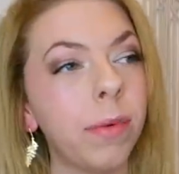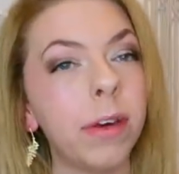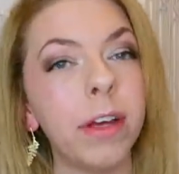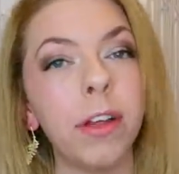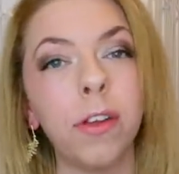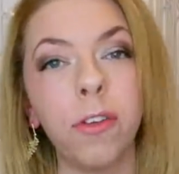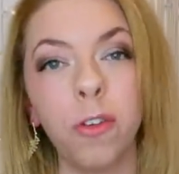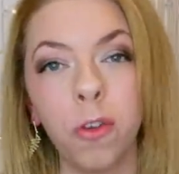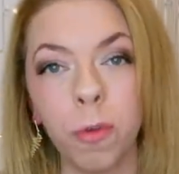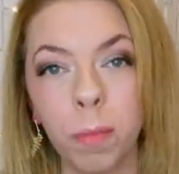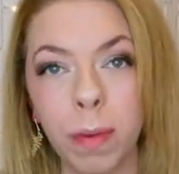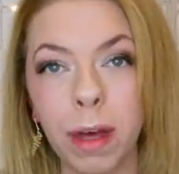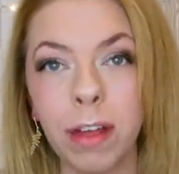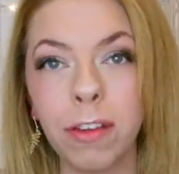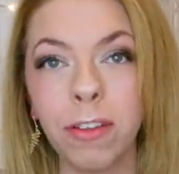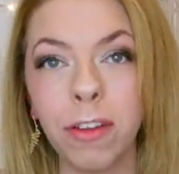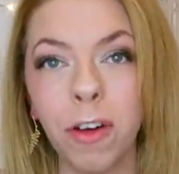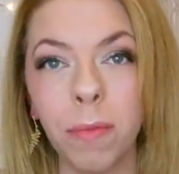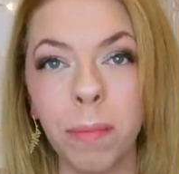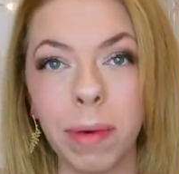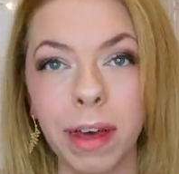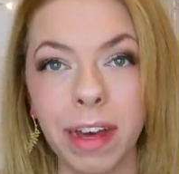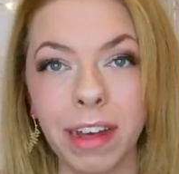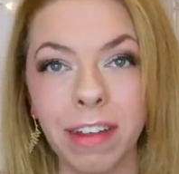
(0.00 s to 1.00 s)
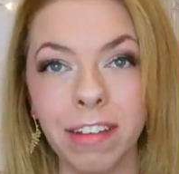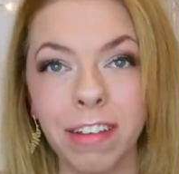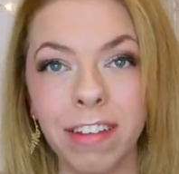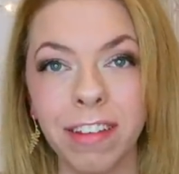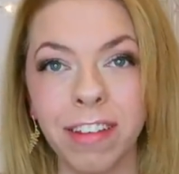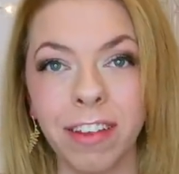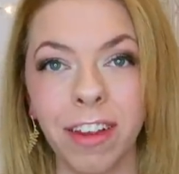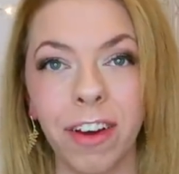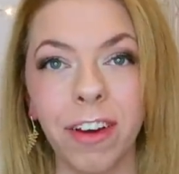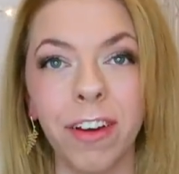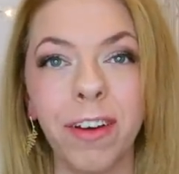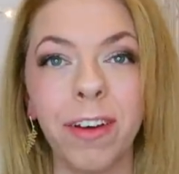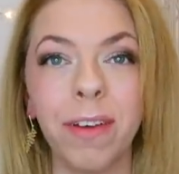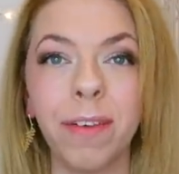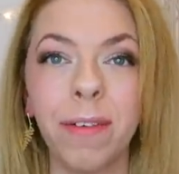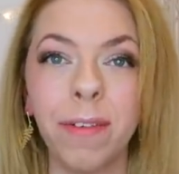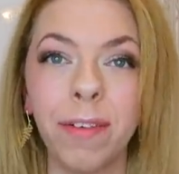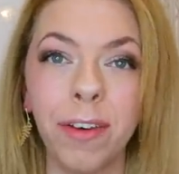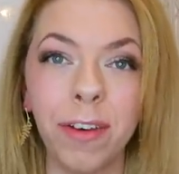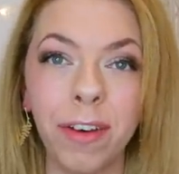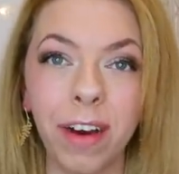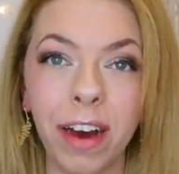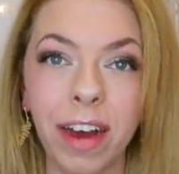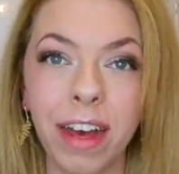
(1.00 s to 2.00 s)
we're going to talk about soulmates. So
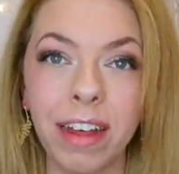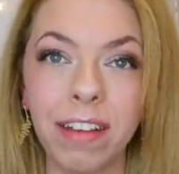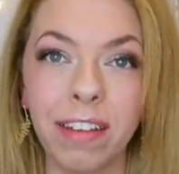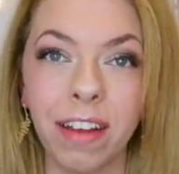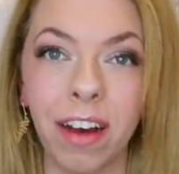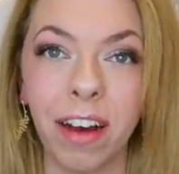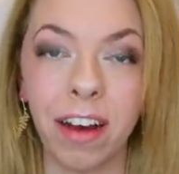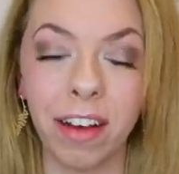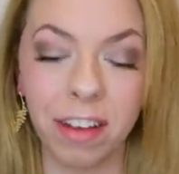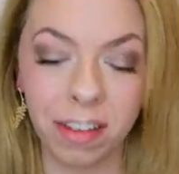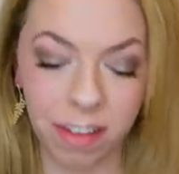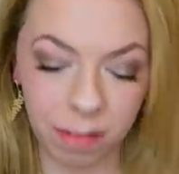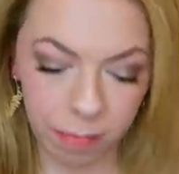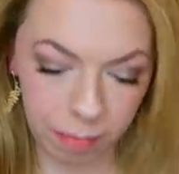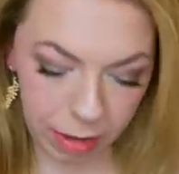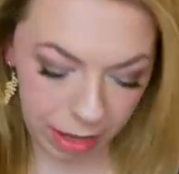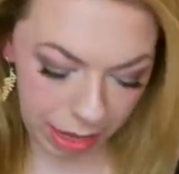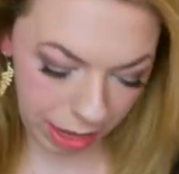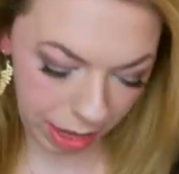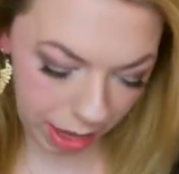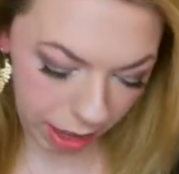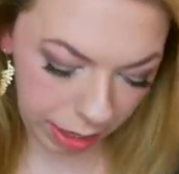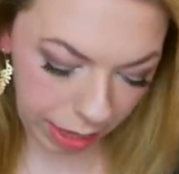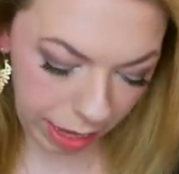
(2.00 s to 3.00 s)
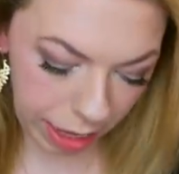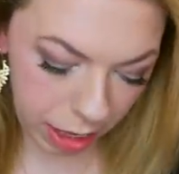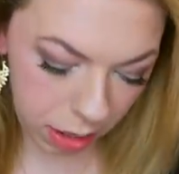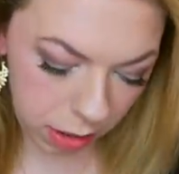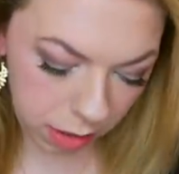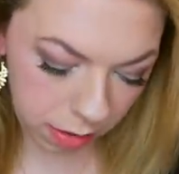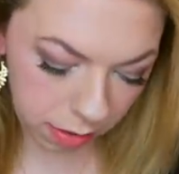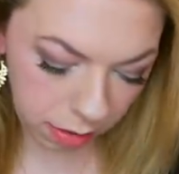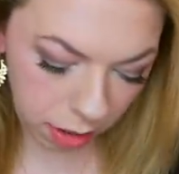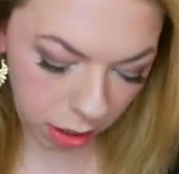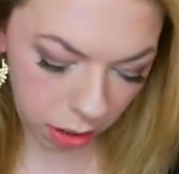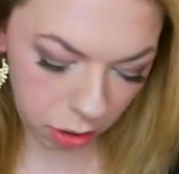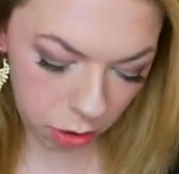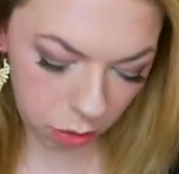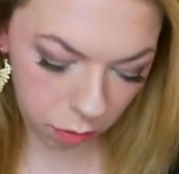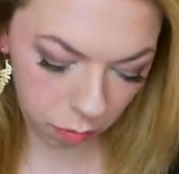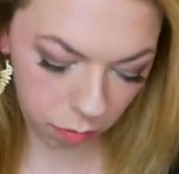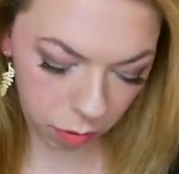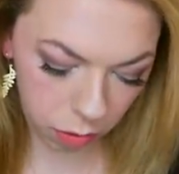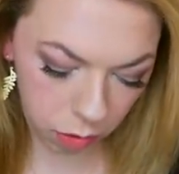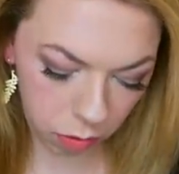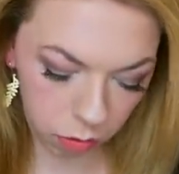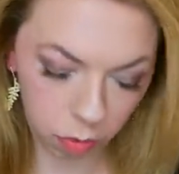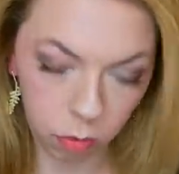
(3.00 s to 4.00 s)
you guys asked me, can you discuss your
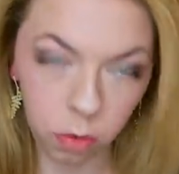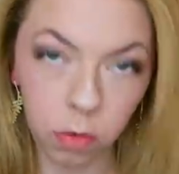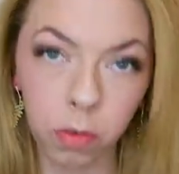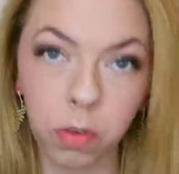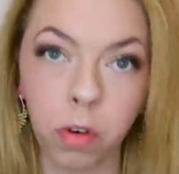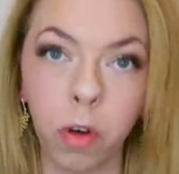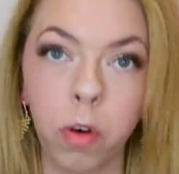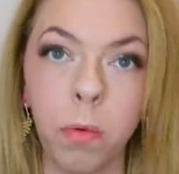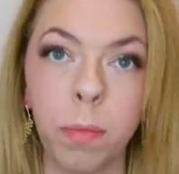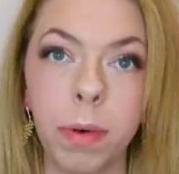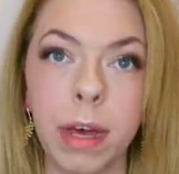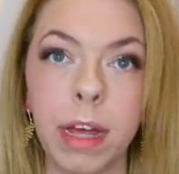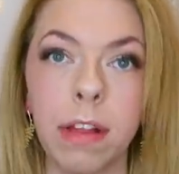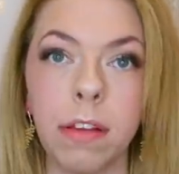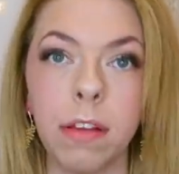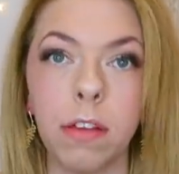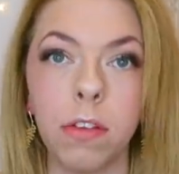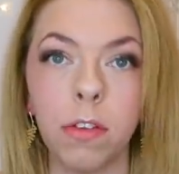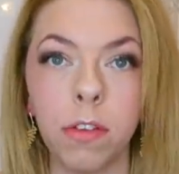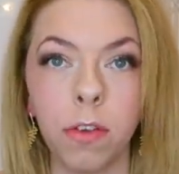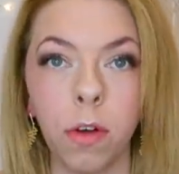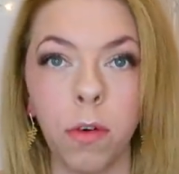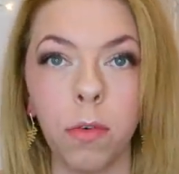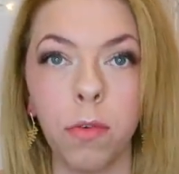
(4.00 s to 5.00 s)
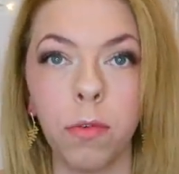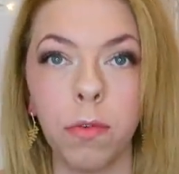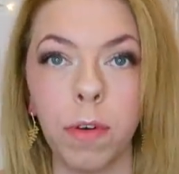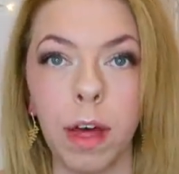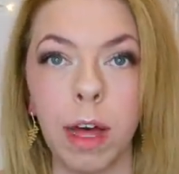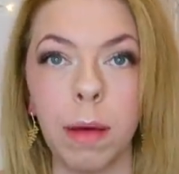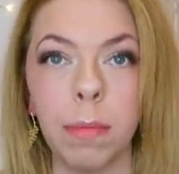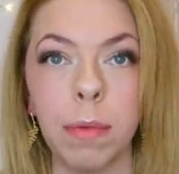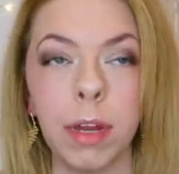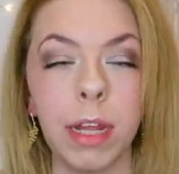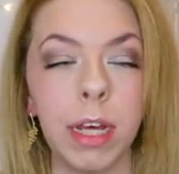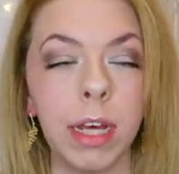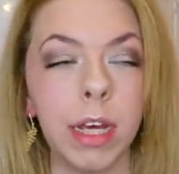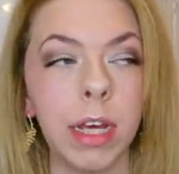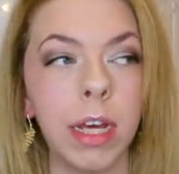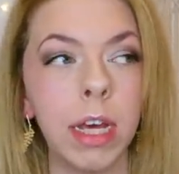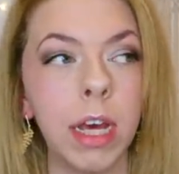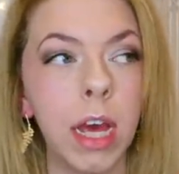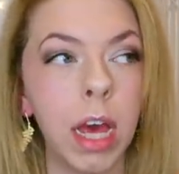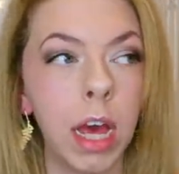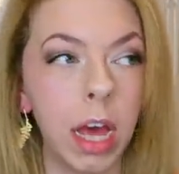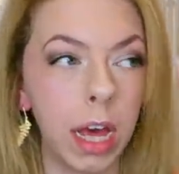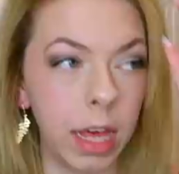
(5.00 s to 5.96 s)
views on soulmates and soul family?